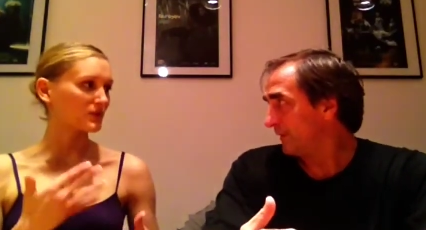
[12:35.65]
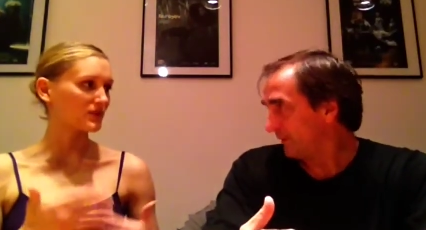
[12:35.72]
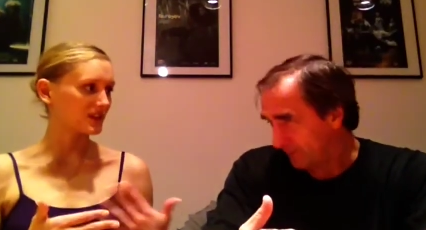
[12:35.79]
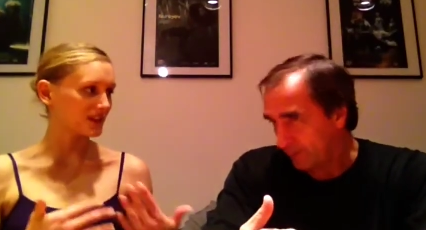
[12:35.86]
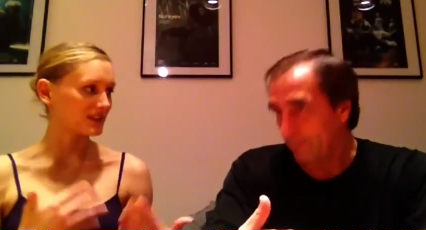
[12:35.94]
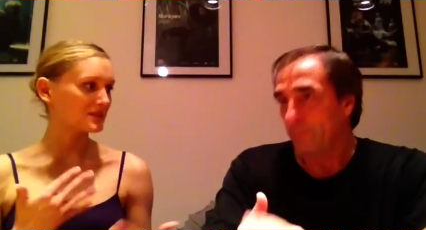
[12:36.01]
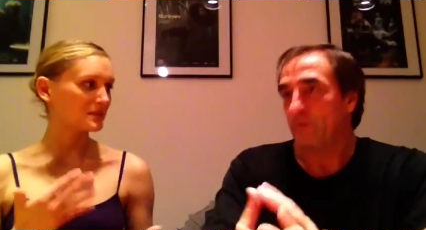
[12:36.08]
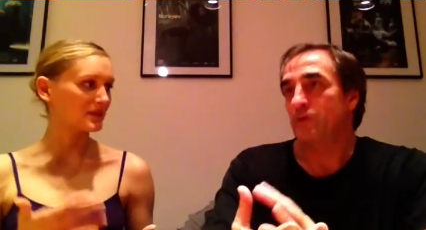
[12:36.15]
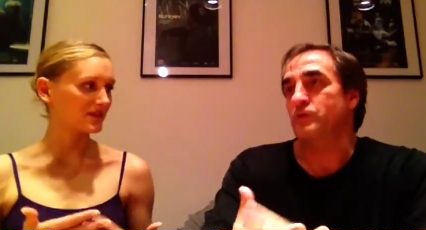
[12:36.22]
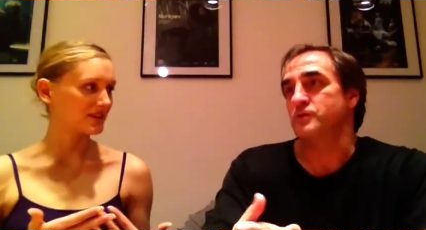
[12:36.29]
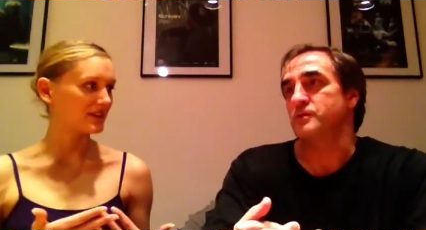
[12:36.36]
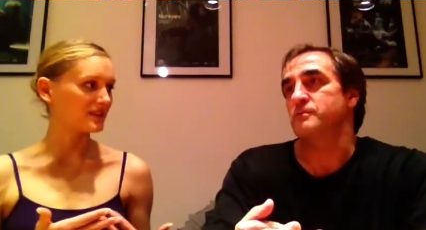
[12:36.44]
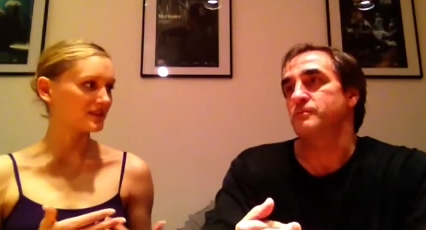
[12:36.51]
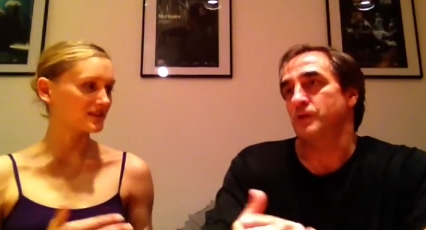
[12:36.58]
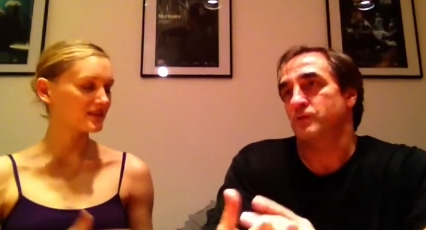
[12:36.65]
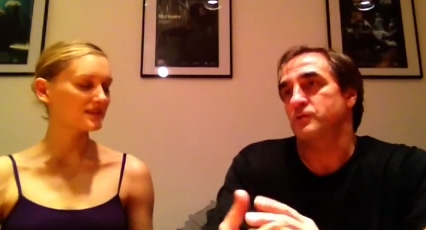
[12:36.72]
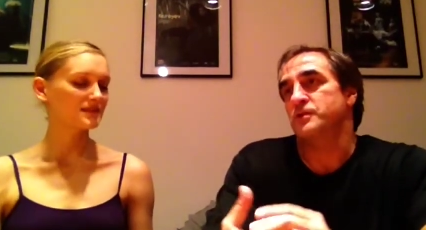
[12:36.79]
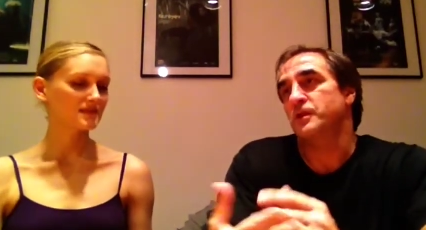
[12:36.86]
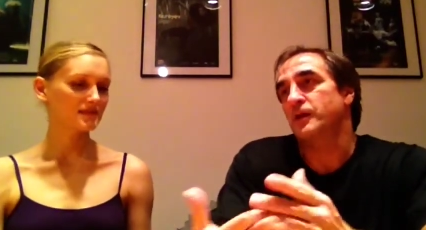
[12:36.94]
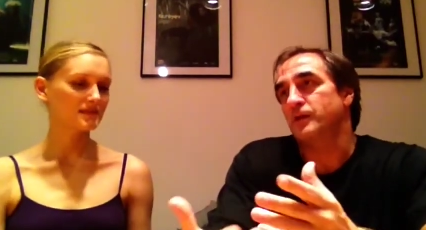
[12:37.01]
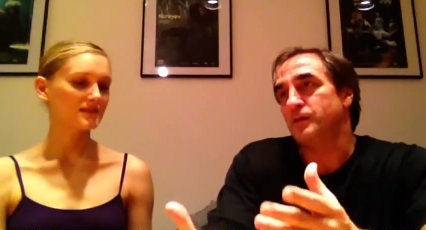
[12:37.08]
Speaker 1: yeah, the because
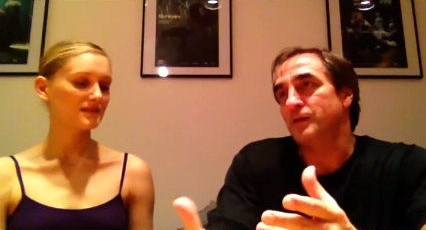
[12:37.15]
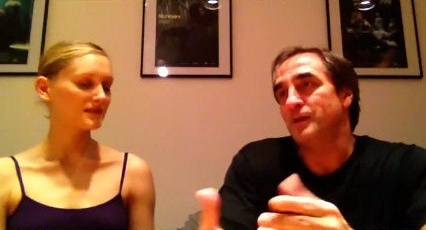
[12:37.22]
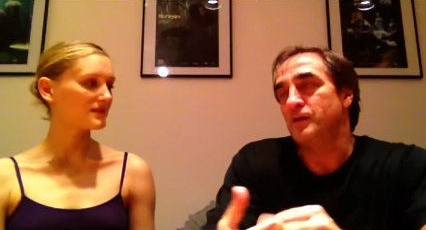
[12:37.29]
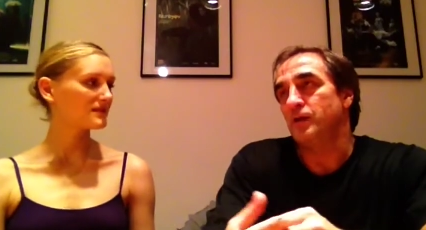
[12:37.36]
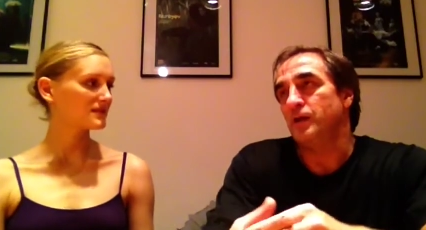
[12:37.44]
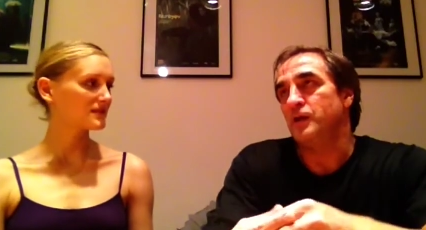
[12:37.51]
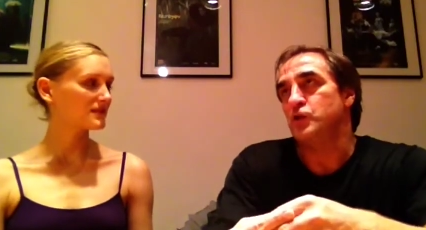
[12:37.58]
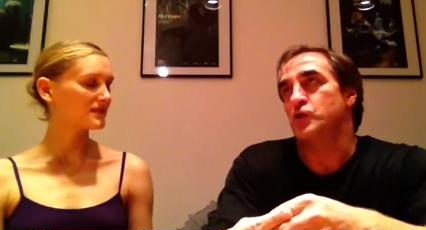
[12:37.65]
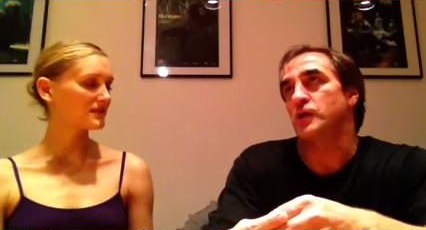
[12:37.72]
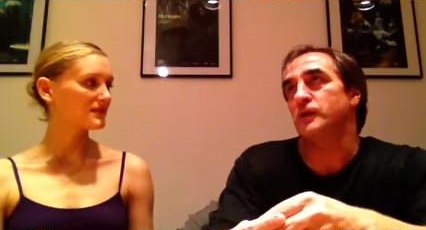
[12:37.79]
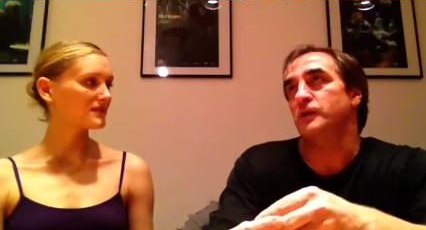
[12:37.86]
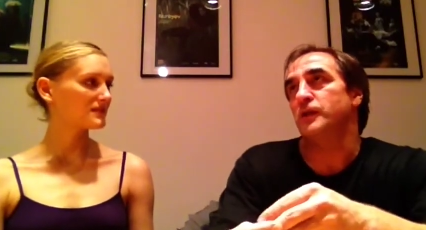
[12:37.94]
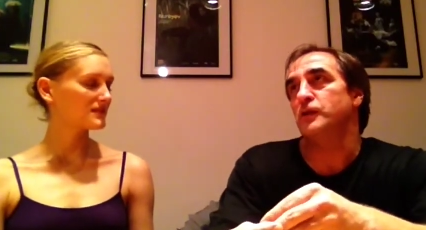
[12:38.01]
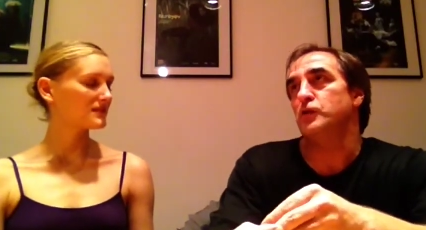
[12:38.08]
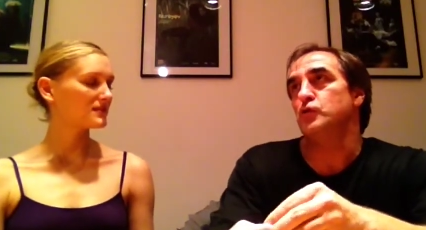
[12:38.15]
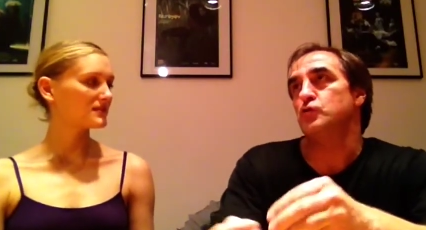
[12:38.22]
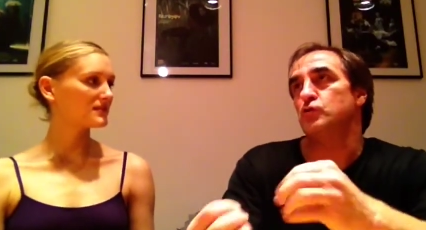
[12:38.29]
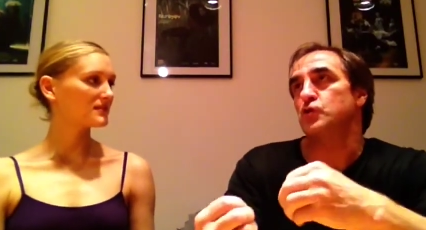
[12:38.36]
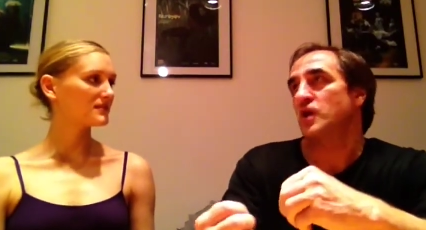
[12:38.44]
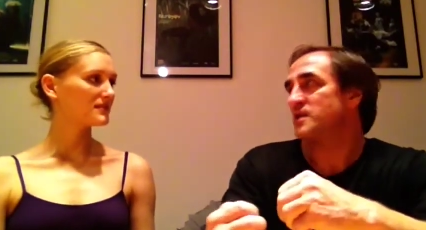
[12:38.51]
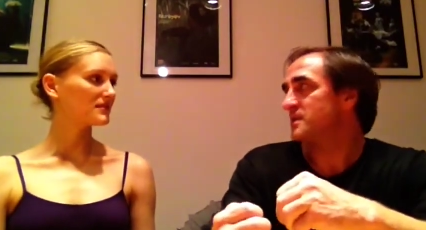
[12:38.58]
because they, they literally they need
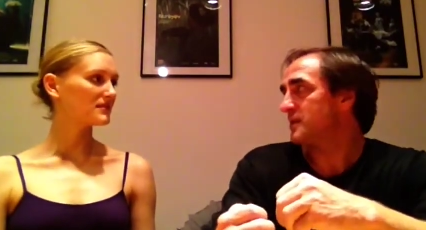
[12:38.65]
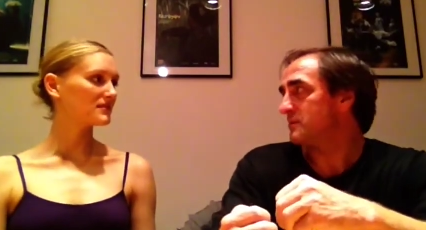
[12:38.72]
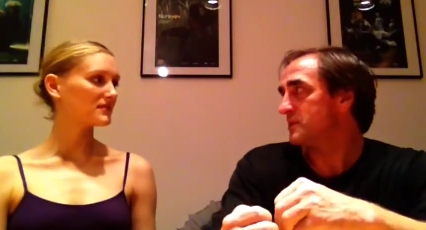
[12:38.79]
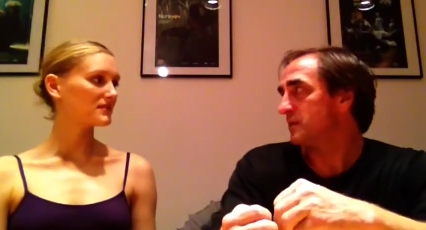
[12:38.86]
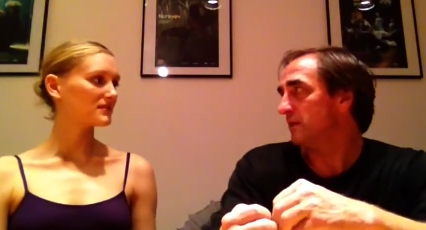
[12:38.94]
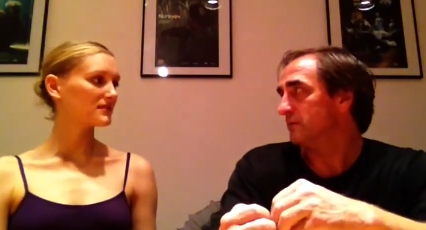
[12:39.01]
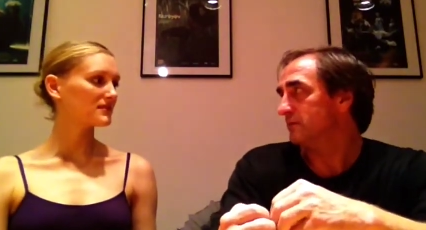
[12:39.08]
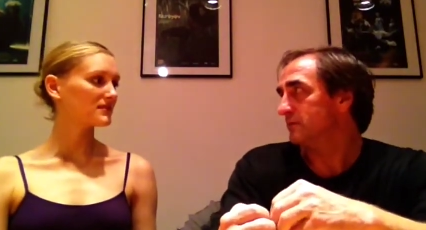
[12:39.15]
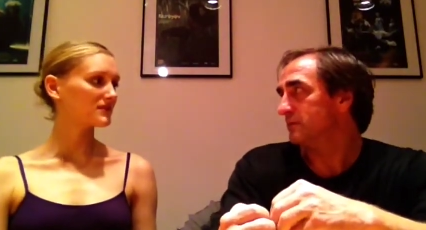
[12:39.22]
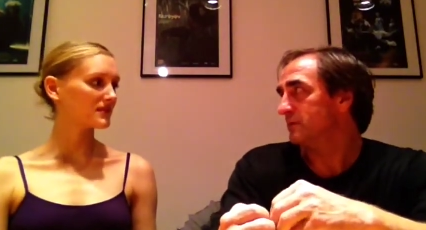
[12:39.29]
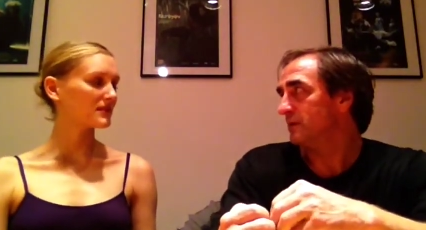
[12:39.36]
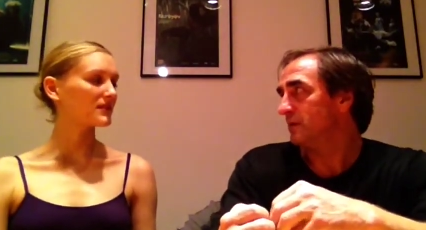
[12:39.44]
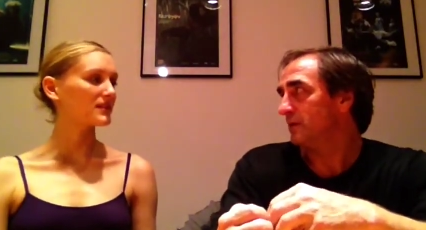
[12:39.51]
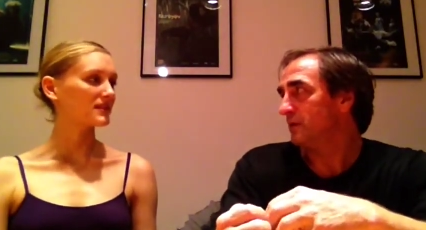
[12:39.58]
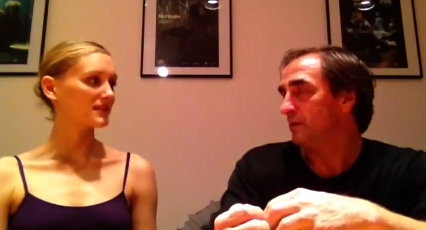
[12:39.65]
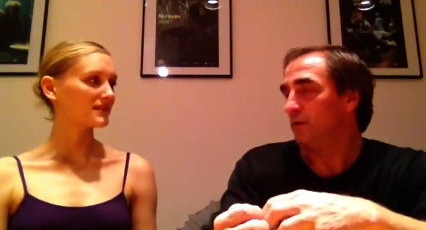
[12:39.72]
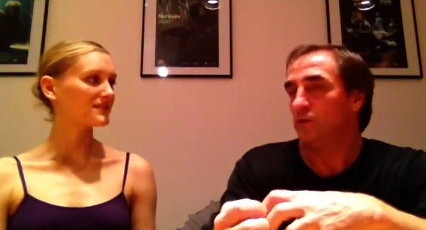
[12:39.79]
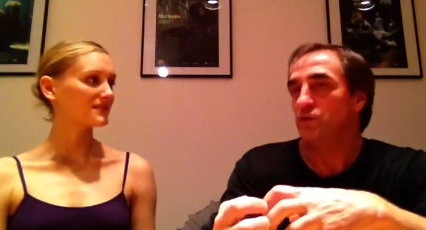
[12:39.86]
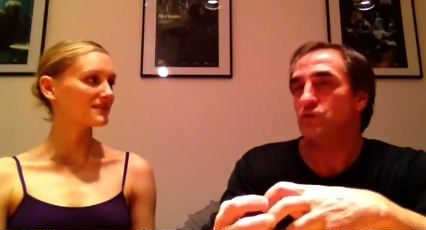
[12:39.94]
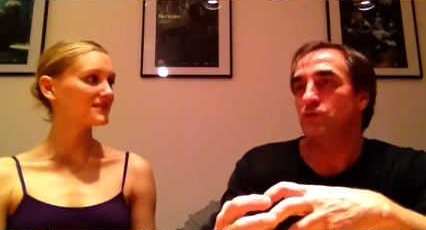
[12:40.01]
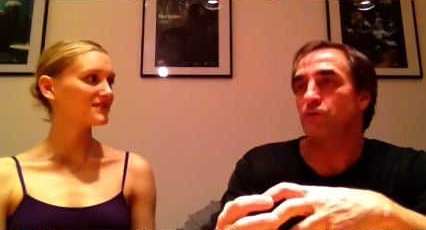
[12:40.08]
to trust themselves. Okay.
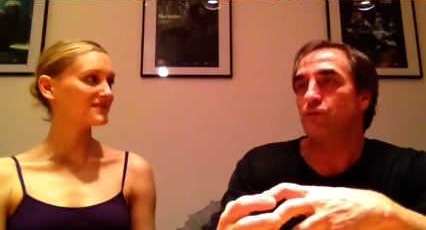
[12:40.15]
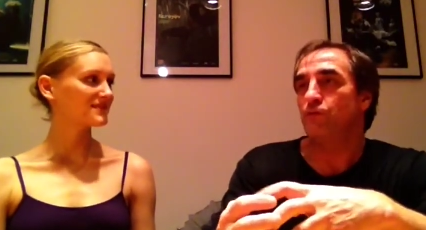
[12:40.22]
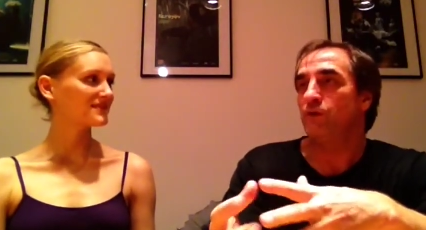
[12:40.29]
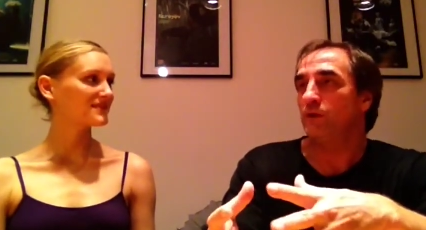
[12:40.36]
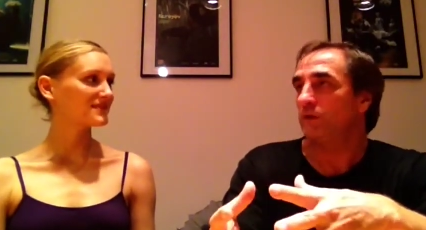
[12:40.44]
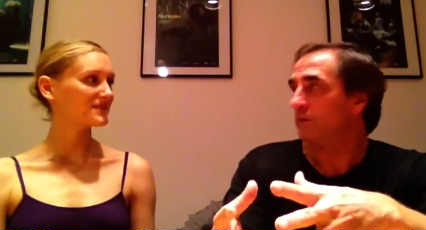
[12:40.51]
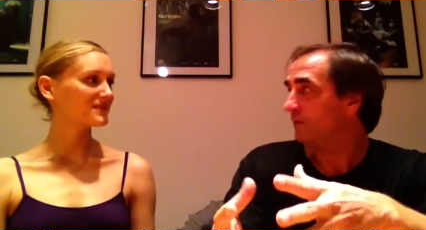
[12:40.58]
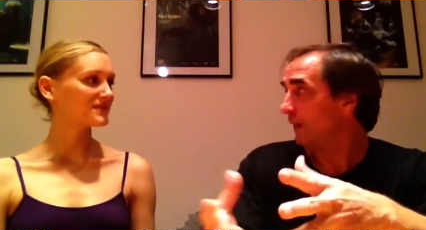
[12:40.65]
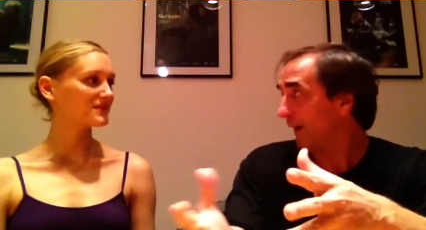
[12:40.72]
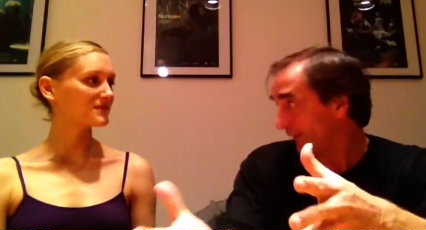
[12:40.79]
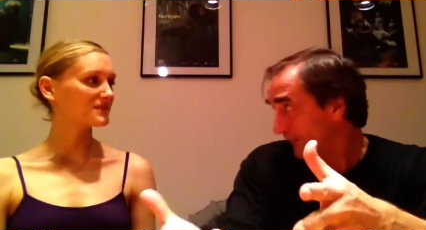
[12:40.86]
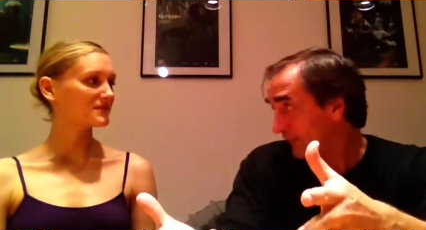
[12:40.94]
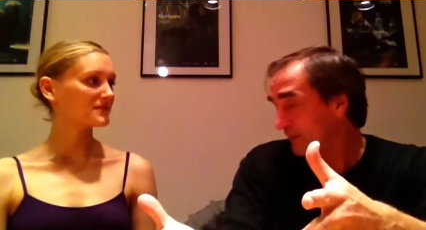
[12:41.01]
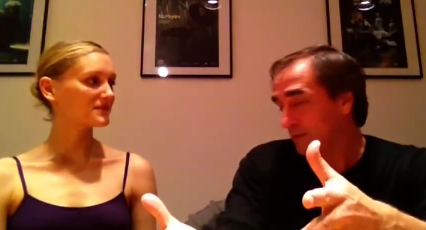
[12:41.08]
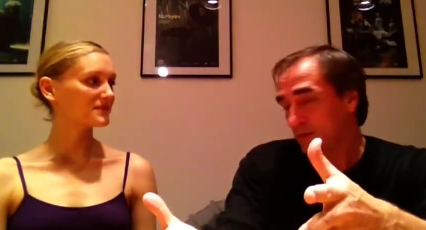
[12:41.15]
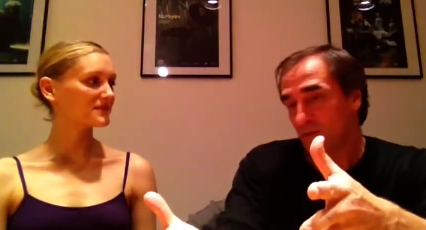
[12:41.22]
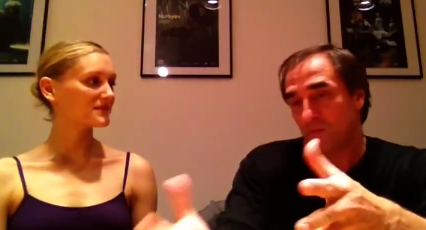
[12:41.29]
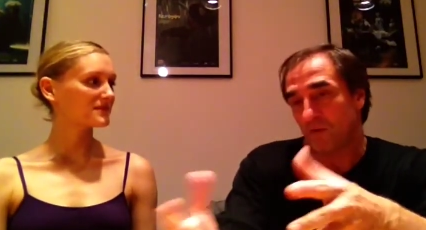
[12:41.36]
They need to feel again. I am